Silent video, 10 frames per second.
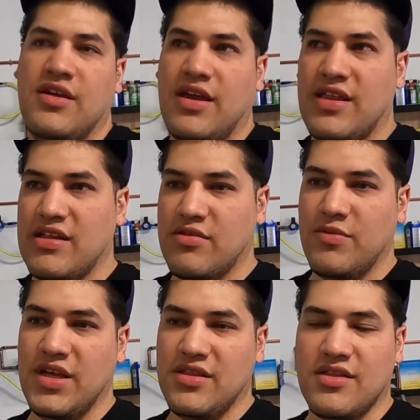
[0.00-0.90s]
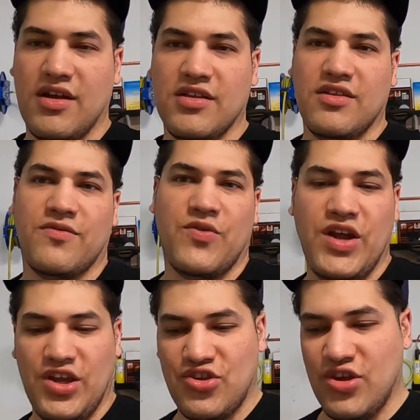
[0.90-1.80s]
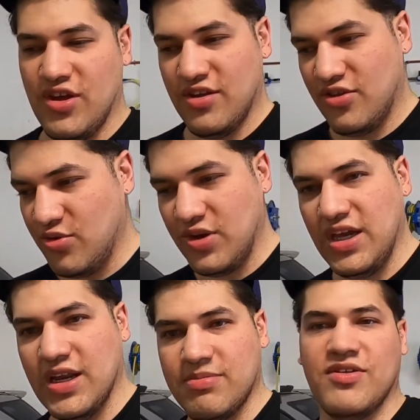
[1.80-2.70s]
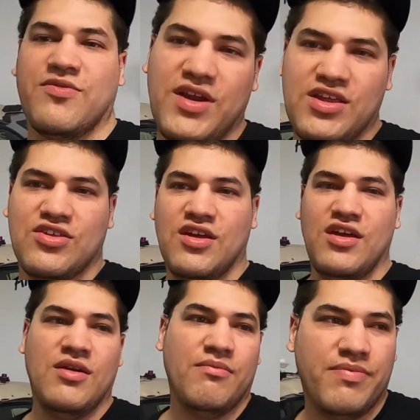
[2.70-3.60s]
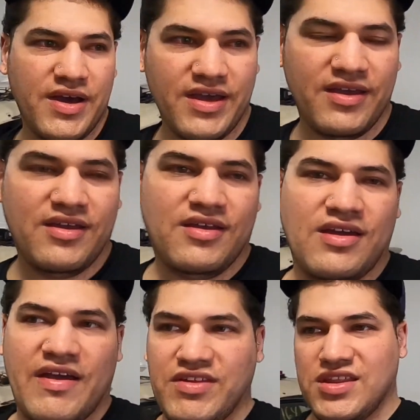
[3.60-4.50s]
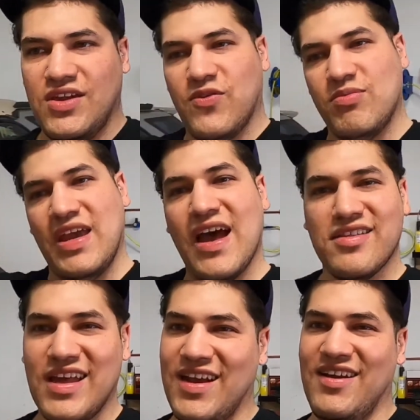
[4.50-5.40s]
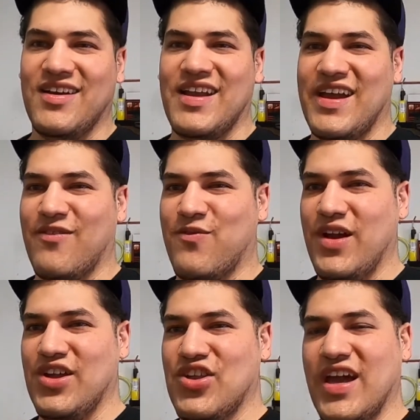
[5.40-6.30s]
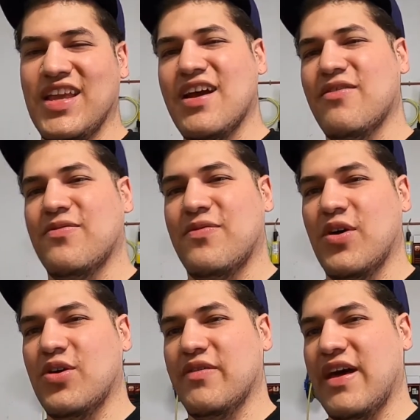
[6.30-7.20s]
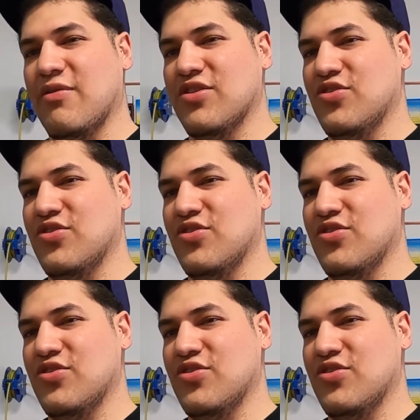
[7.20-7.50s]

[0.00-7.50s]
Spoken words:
and that's what we installed on the fridge to heat up the fridge. But obviously from the outside it looked like a fridge. I think I have a photo of that one